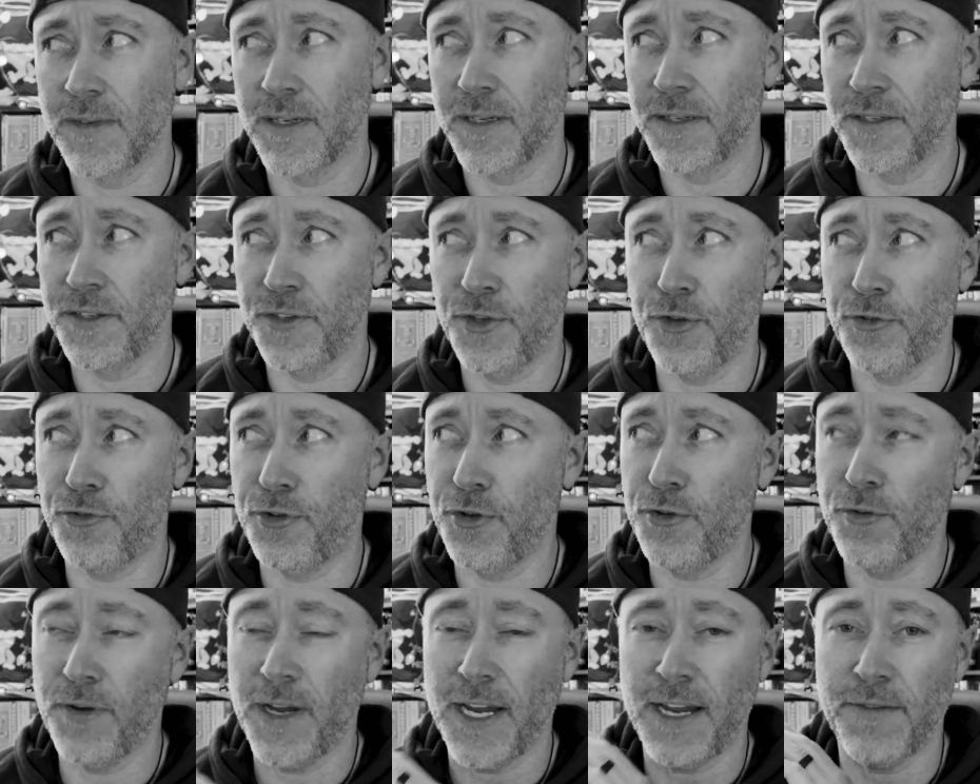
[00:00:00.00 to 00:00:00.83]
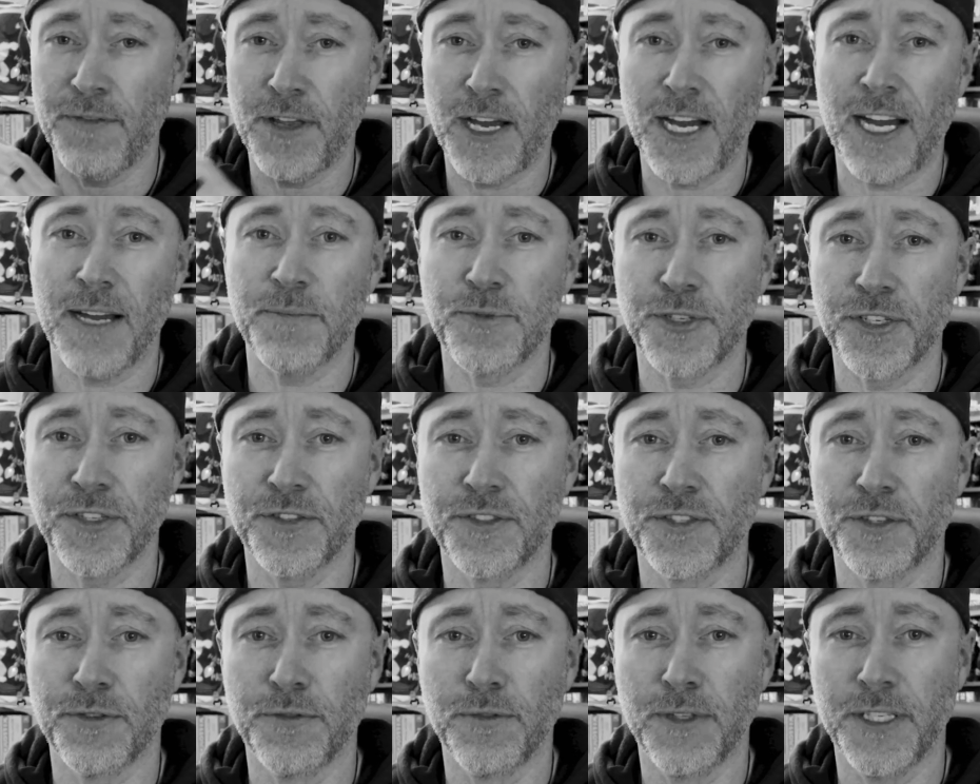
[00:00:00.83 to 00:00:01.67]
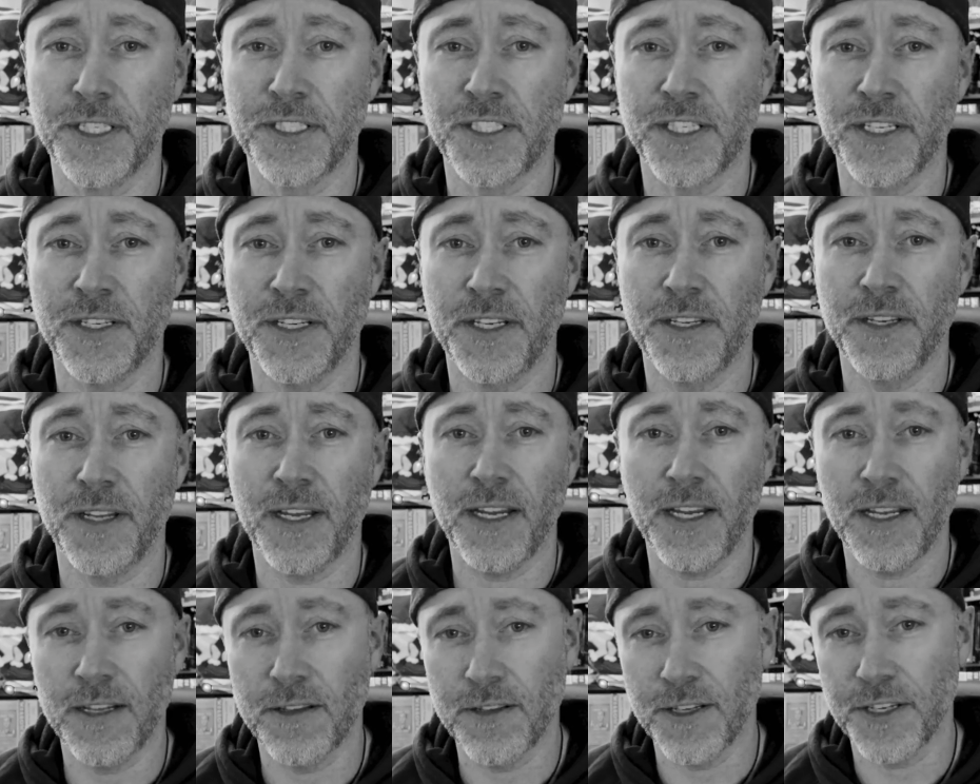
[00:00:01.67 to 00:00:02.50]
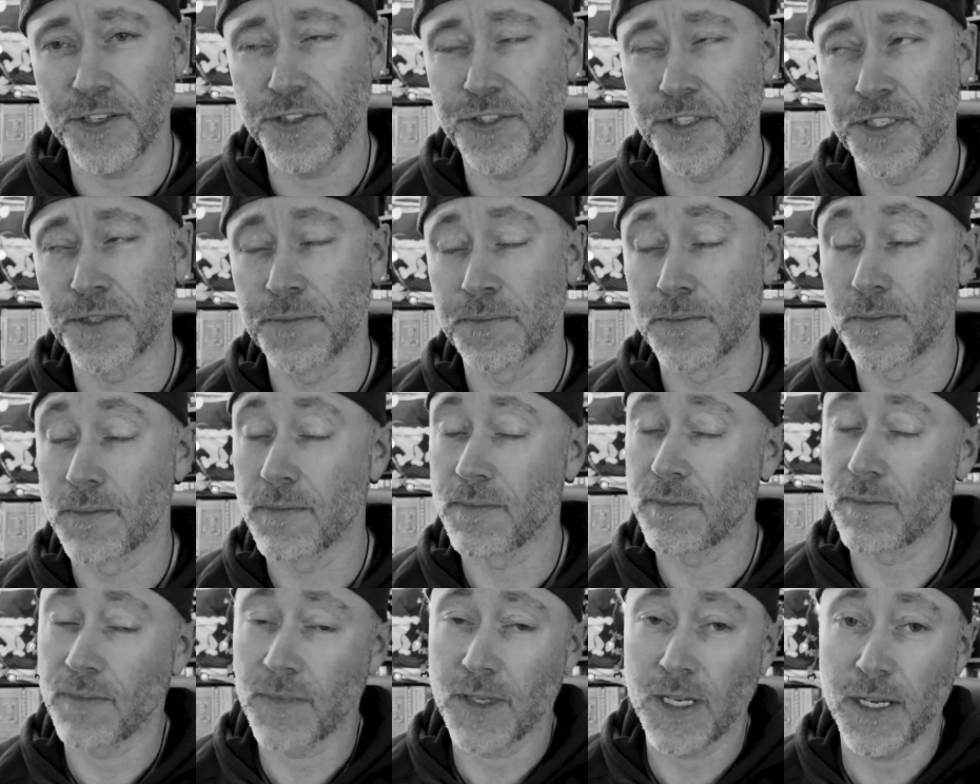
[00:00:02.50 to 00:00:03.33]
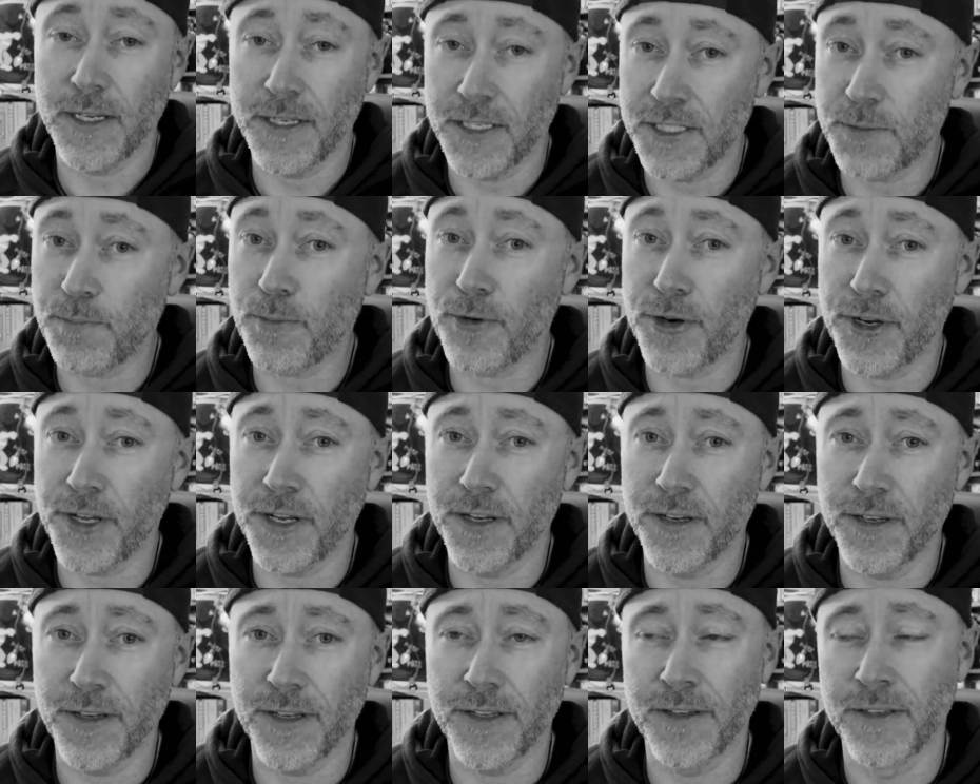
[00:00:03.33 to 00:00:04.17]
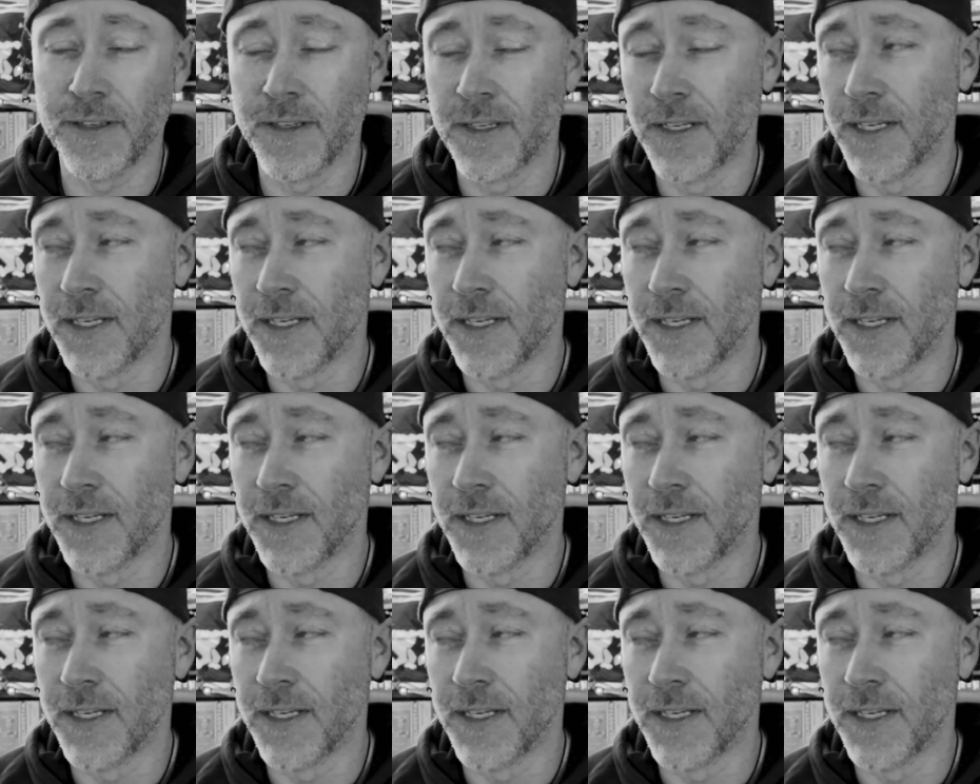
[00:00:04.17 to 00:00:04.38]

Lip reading: you do have the option to listen in English, and it's pretty good.